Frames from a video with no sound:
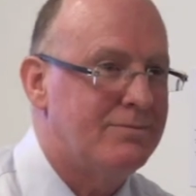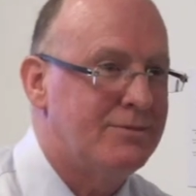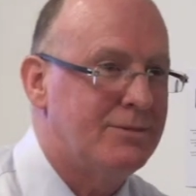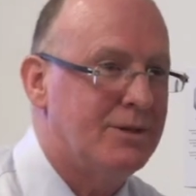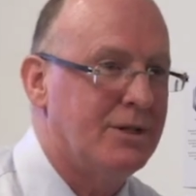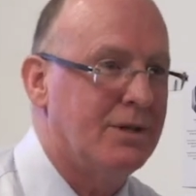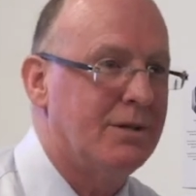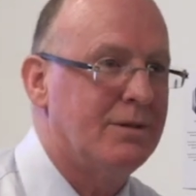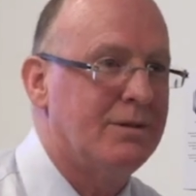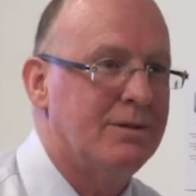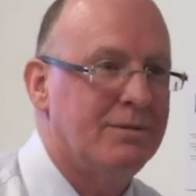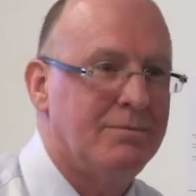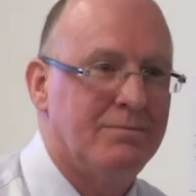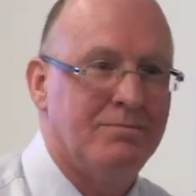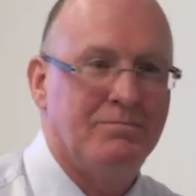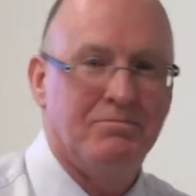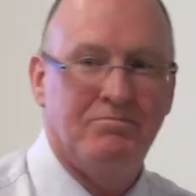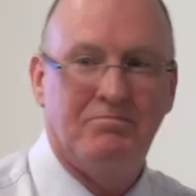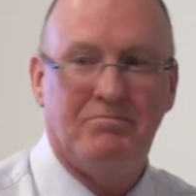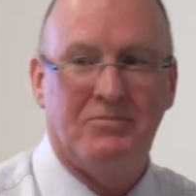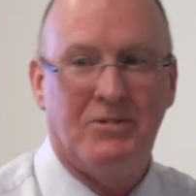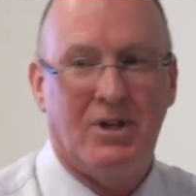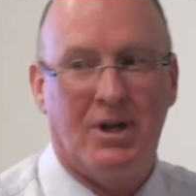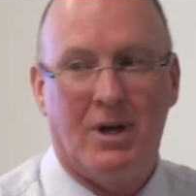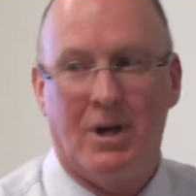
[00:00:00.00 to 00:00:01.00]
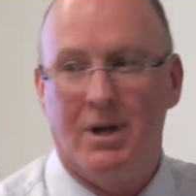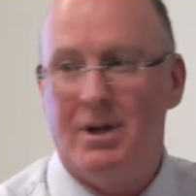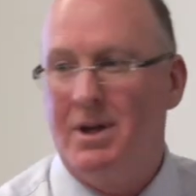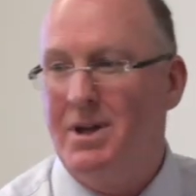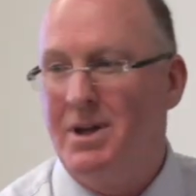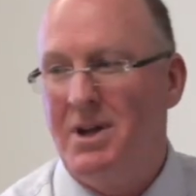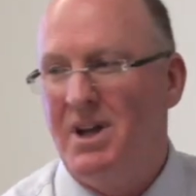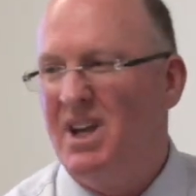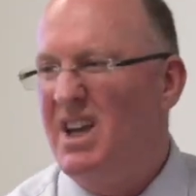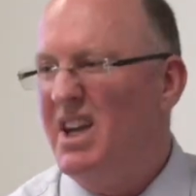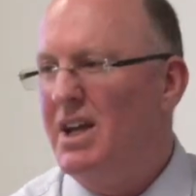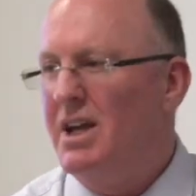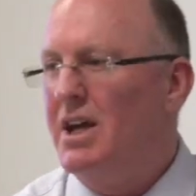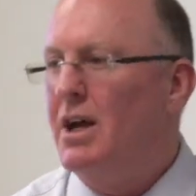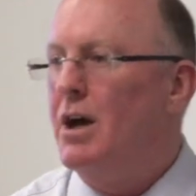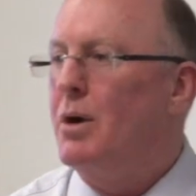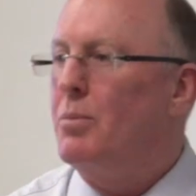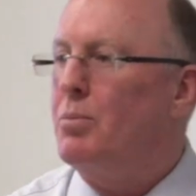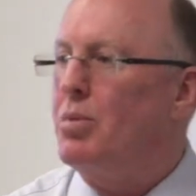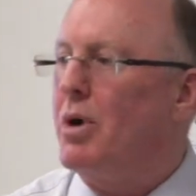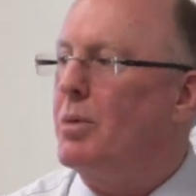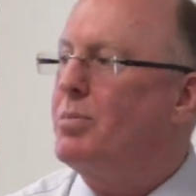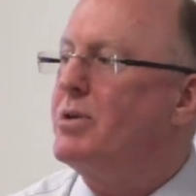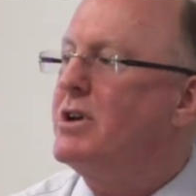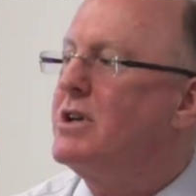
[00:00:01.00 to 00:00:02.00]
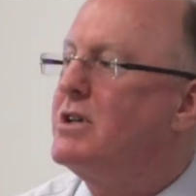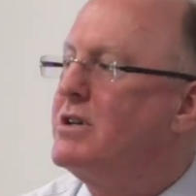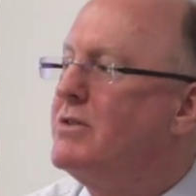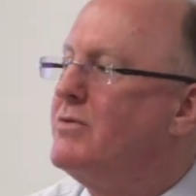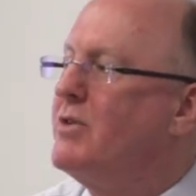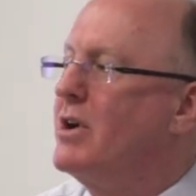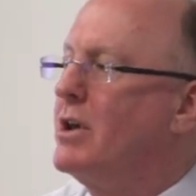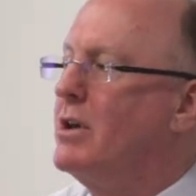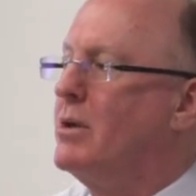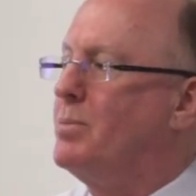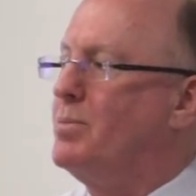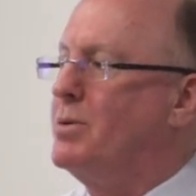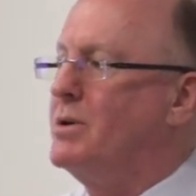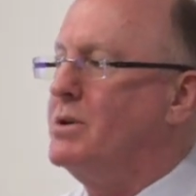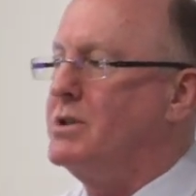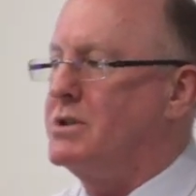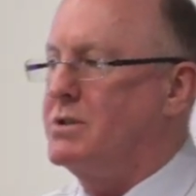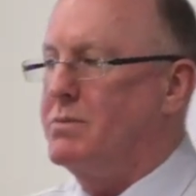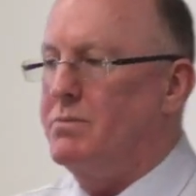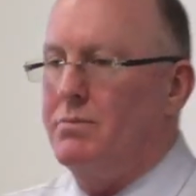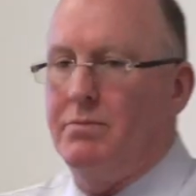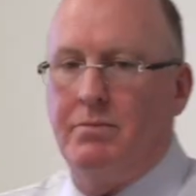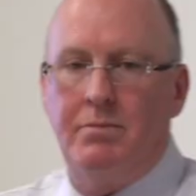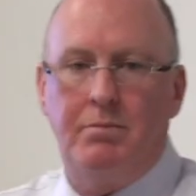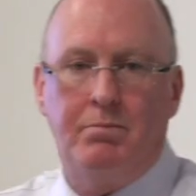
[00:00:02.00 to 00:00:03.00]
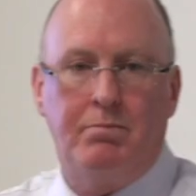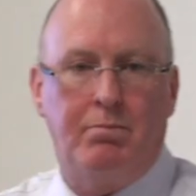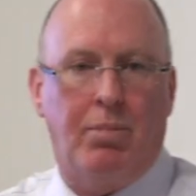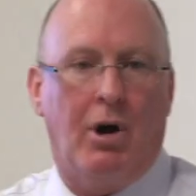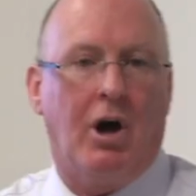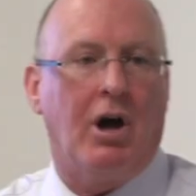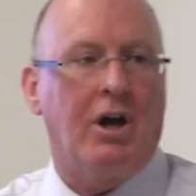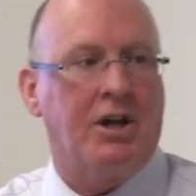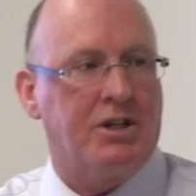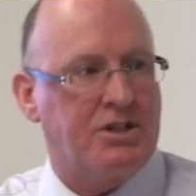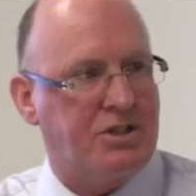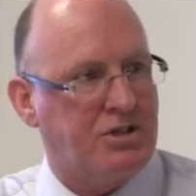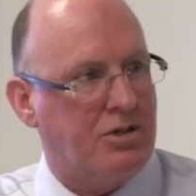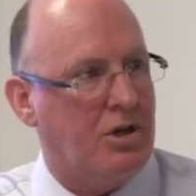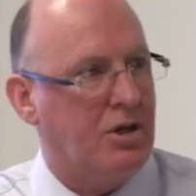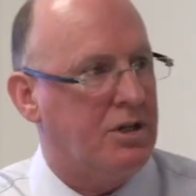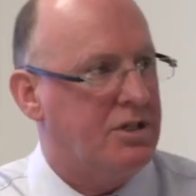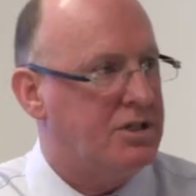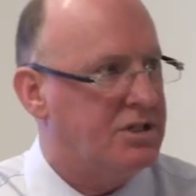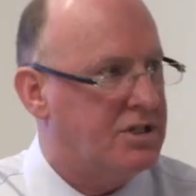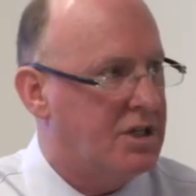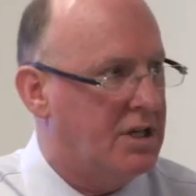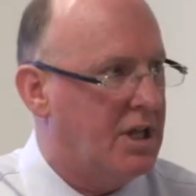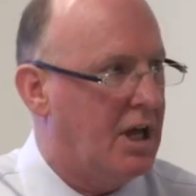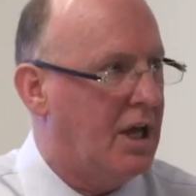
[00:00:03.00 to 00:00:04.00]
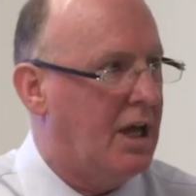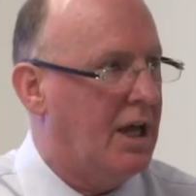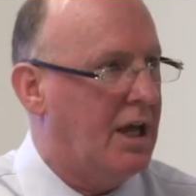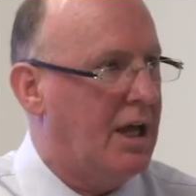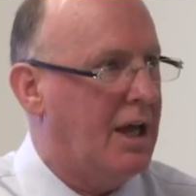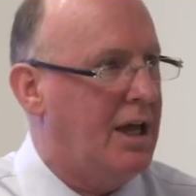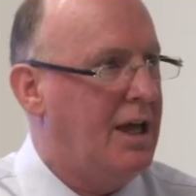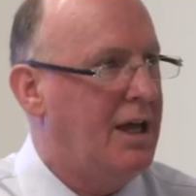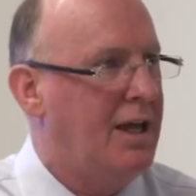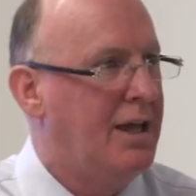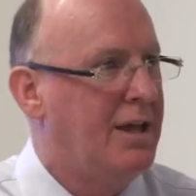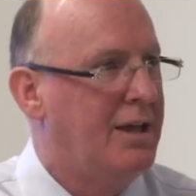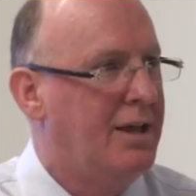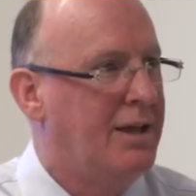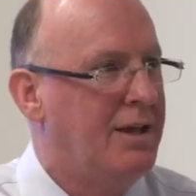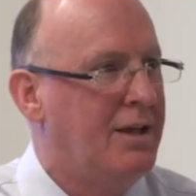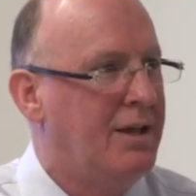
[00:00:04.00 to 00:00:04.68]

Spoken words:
No. Property developers buy a site today